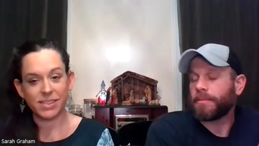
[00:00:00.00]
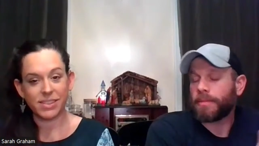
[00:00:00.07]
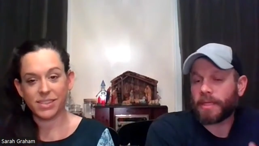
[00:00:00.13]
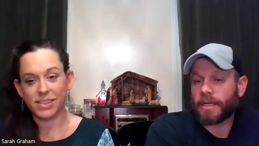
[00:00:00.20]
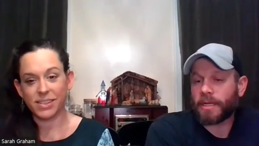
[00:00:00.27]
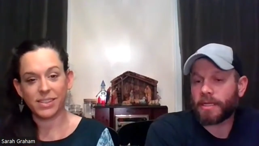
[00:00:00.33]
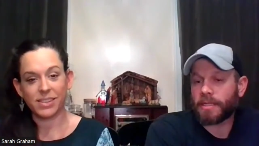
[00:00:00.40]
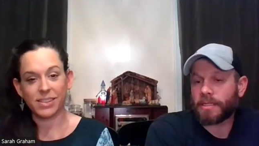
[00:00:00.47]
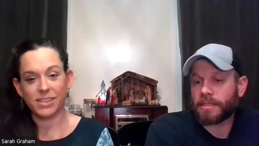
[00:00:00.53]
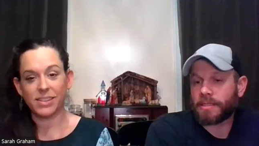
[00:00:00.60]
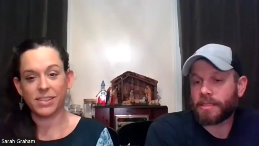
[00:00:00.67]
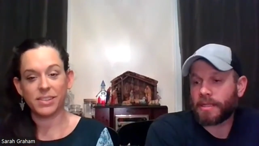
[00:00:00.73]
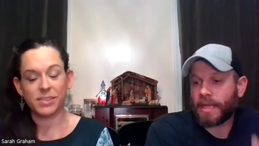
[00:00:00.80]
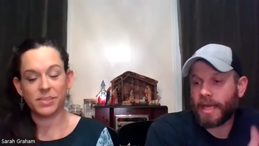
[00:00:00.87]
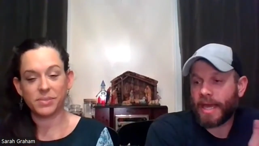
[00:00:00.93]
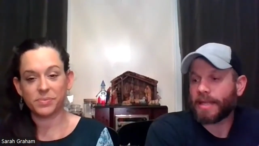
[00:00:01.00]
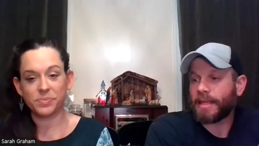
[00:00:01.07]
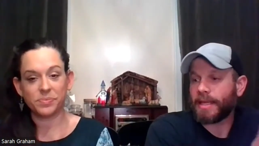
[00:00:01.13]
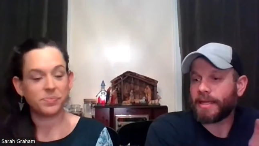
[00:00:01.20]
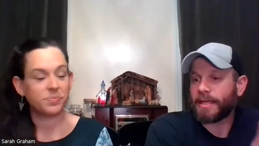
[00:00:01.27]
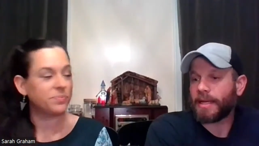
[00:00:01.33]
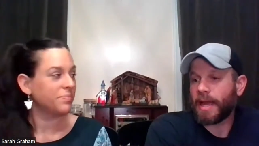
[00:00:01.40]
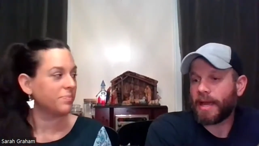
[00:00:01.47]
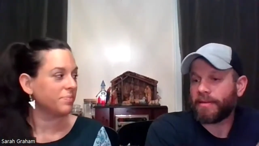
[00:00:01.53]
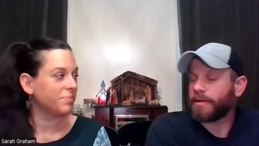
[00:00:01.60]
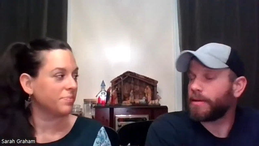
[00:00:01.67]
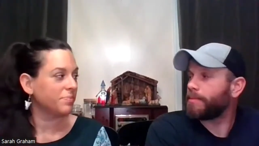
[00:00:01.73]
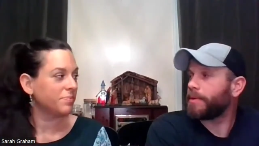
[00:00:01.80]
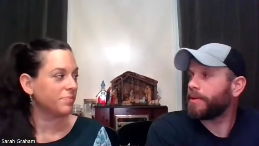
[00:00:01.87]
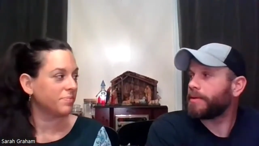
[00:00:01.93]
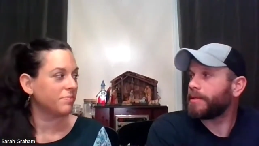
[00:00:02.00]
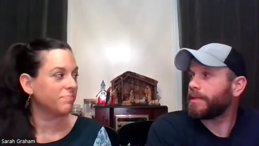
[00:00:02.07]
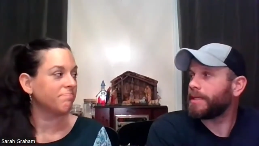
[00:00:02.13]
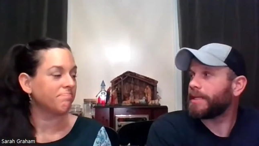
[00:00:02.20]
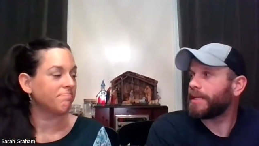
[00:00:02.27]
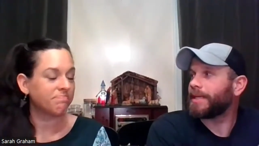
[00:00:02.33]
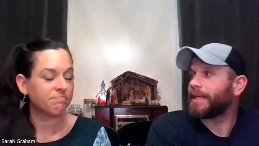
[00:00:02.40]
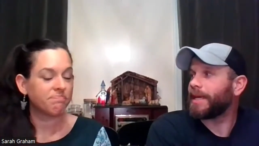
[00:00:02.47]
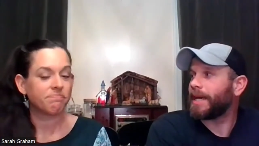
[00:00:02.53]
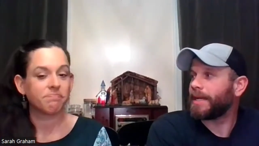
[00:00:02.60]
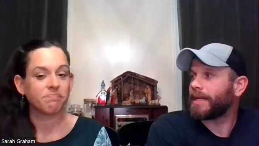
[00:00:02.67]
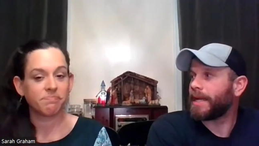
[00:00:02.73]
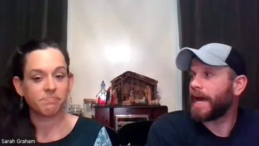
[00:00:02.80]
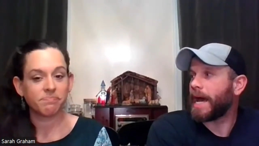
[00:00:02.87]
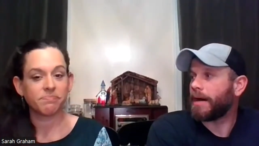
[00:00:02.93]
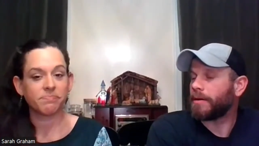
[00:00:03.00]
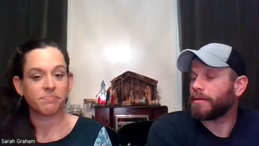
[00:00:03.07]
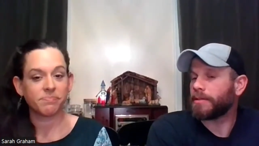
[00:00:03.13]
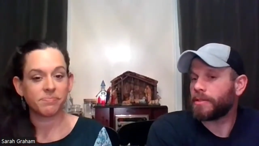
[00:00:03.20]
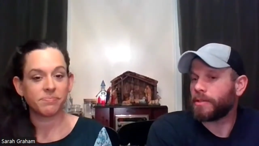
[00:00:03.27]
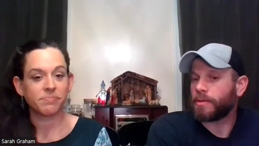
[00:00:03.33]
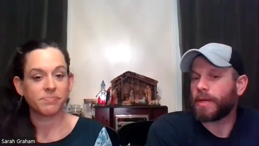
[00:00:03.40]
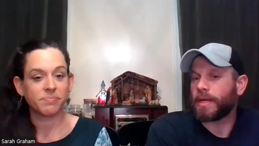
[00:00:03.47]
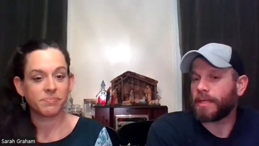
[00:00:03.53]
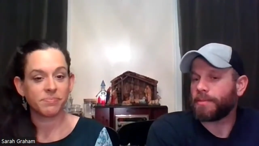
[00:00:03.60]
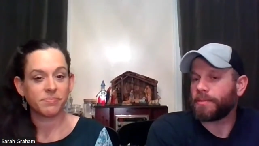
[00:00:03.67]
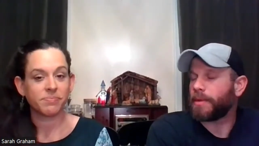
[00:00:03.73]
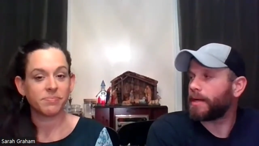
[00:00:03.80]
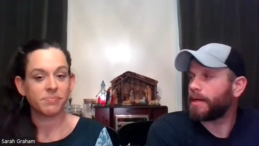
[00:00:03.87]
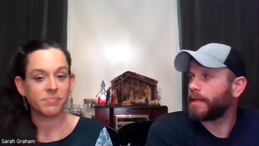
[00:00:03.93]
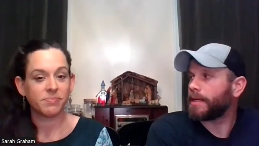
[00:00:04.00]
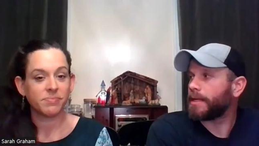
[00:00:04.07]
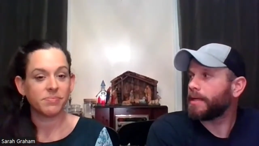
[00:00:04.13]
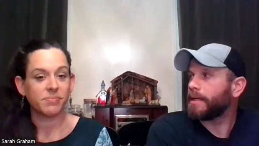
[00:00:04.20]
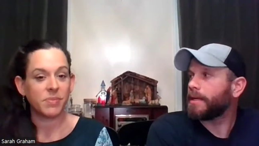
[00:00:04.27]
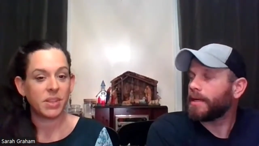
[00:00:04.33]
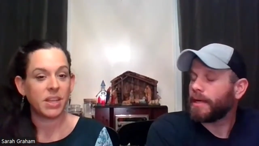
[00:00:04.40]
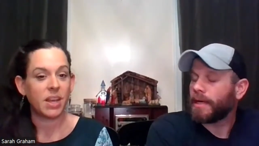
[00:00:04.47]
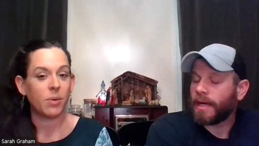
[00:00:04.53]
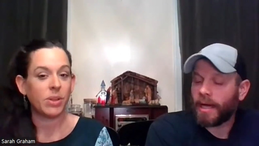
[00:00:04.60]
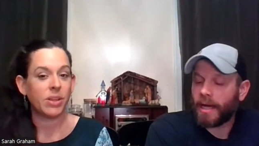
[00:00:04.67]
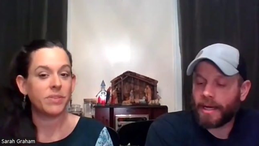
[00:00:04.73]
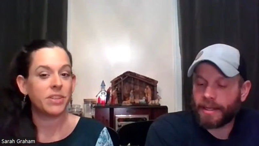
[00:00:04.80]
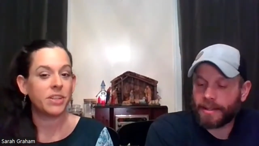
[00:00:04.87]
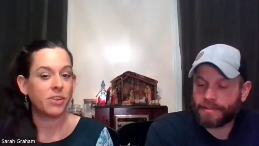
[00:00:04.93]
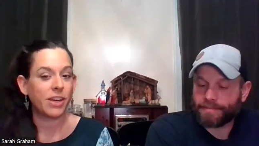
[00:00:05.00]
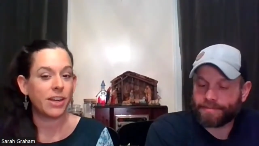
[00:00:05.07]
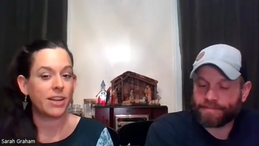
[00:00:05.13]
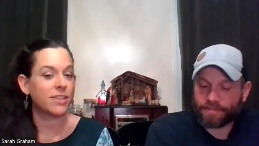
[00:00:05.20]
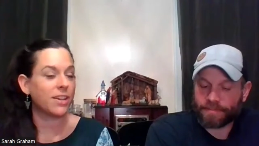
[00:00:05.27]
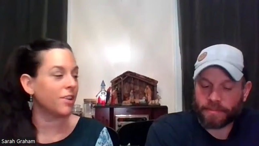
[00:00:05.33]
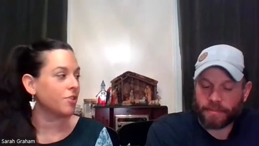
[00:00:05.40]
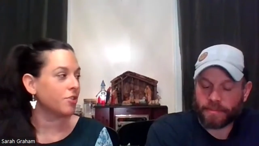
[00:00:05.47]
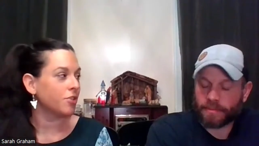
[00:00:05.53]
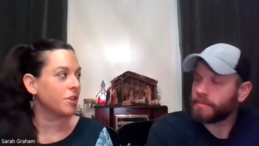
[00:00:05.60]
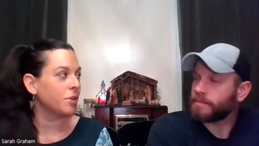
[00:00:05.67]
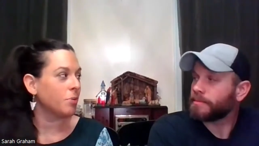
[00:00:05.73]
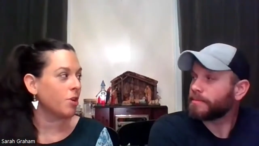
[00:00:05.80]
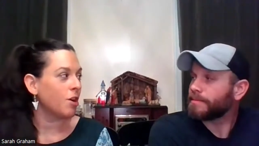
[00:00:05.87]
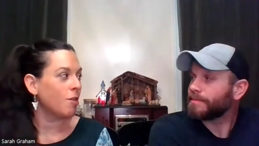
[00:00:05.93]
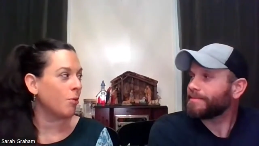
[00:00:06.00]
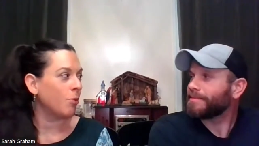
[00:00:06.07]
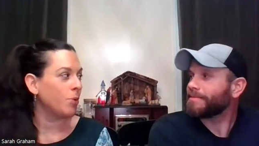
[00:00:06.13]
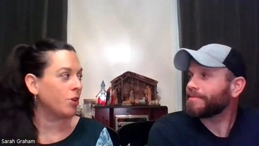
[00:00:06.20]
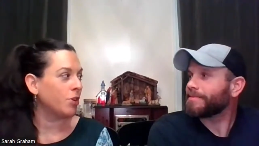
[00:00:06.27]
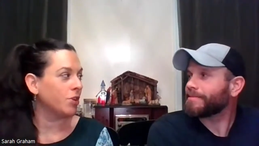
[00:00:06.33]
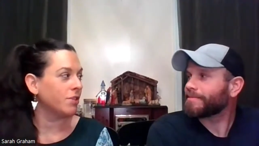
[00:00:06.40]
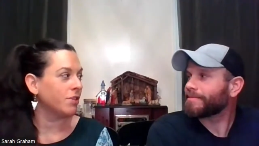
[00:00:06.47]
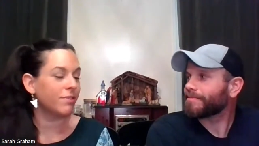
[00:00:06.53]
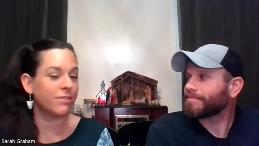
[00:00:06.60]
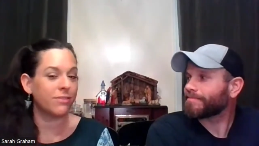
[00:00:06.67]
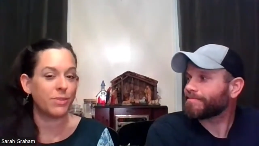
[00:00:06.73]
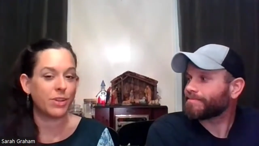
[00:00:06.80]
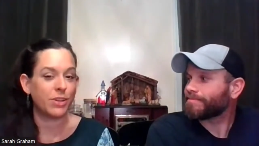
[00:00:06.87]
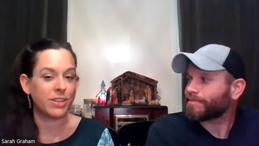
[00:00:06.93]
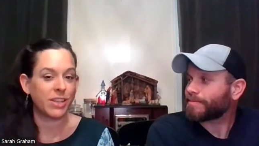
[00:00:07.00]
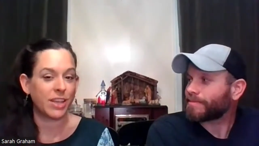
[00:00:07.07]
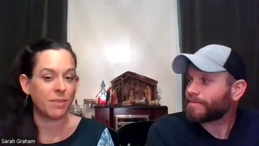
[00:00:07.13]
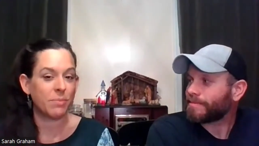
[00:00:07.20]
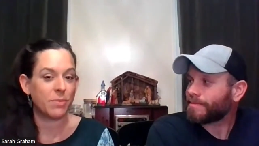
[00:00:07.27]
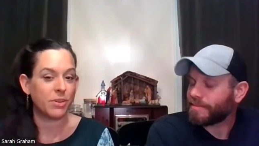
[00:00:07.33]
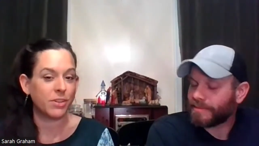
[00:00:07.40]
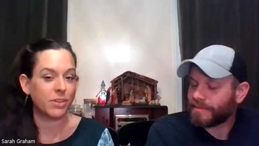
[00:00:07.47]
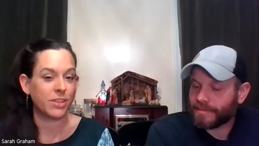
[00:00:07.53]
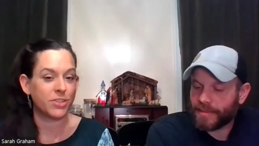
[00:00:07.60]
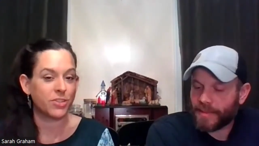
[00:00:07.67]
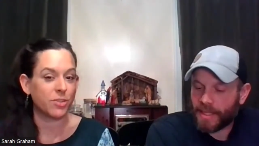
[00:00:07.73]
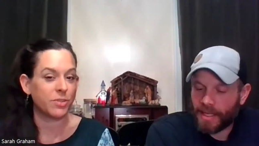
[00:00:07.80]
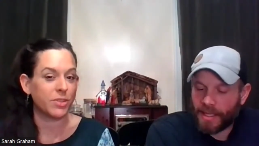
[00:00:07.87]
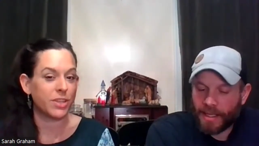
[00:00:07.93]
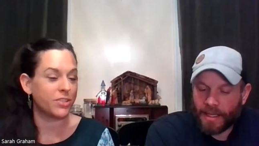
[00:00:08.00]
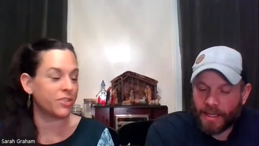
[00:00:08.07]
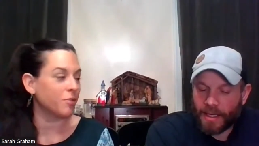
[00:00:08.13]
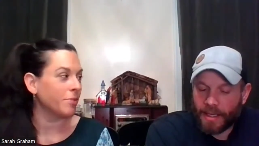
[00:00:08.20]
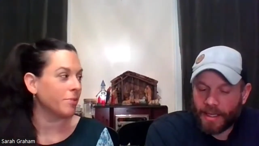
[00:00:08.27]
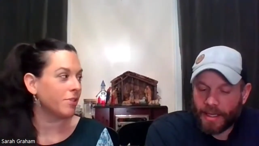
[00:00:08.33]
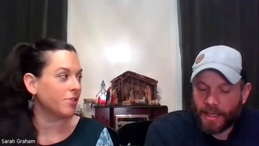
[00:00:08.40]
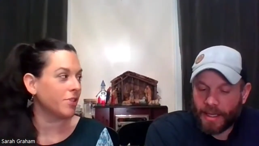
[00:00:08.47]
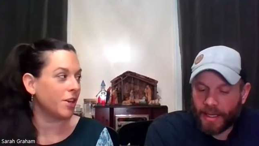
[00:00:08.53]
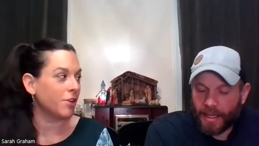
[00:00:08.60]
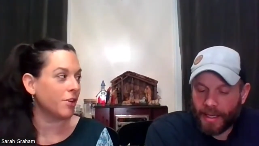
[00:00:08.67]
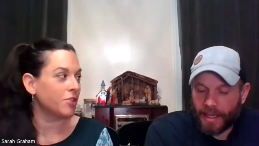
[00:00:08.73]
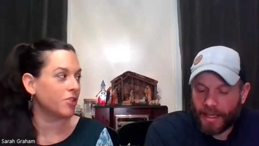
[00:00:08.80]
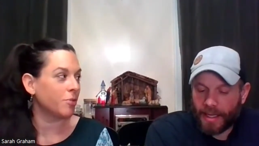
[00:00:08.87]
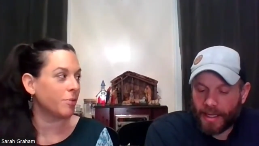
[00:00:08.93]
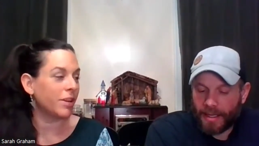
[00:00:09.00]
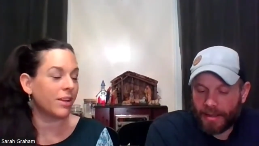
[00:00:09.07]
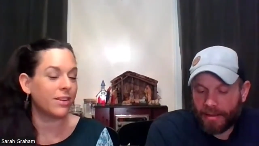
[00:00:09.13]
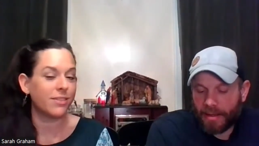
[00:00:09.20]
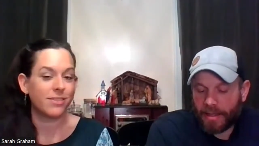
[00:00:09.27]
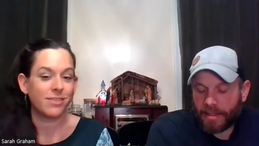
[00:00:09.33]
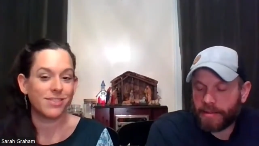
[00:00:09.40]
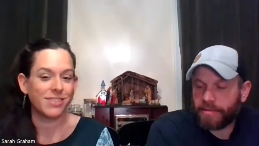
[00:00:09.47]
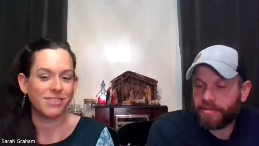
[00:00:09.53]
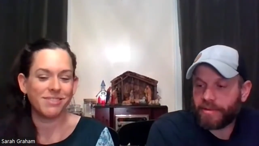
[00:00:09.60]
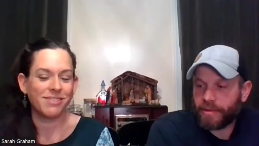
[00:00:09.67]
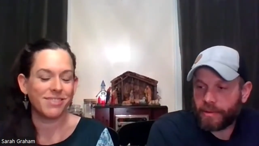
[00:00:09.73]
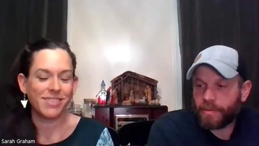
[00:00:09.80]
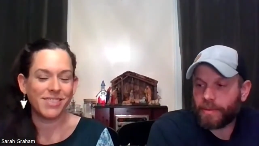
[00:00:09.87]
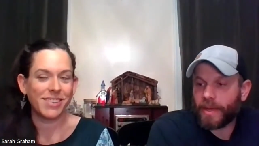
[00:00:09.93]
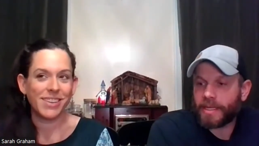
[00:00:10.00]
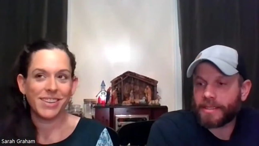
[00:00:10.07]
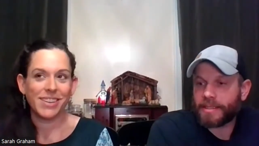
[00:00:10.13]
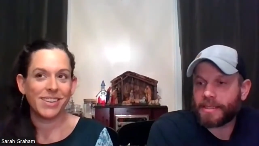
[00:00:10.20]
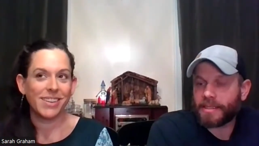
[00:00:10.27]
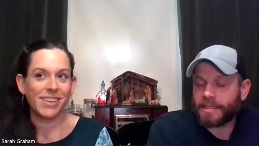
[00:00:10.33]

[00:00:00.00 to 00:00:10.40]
Speaker 1: because they didn't have an ability to get it out to anybody.
Speaker 2: Yeah, we live um, in the um, greatest country in the world, but we couldn't we couldn't get milk distrib- distrib- you know distributed.
Speaker 1: And the food waste